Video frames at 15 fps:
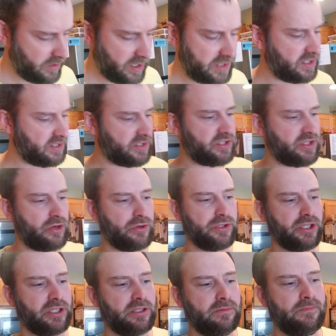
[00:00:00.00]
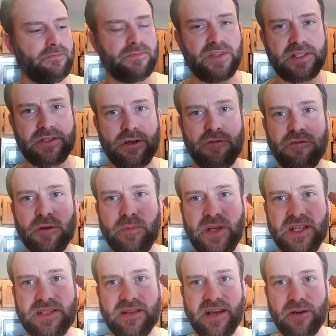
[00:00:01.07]
This is so good. Let's go for a
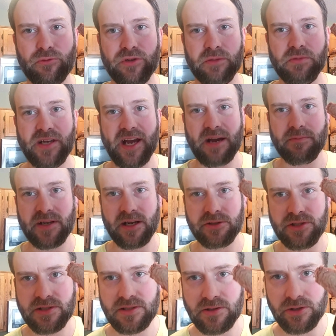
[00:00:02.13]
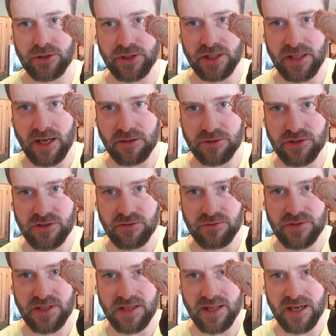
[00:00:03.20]
piece of that rib cap now. Just look at how
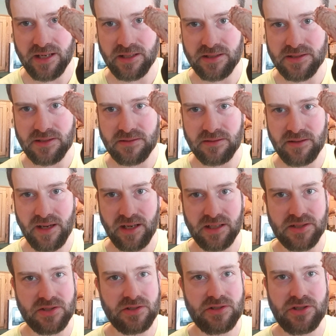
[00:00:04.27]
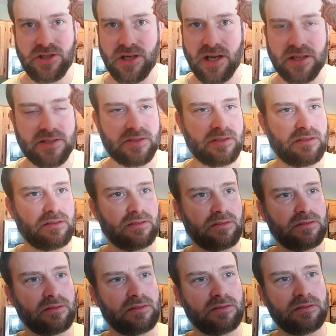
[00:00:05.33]
juicy that is. That is just
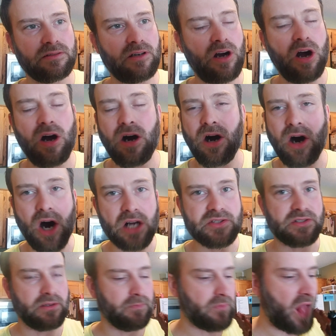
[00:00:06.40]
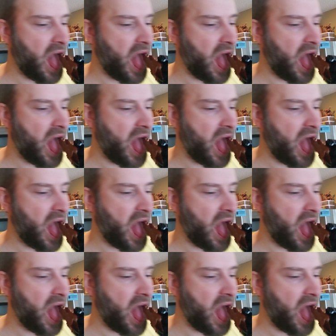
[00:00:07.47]
awesome.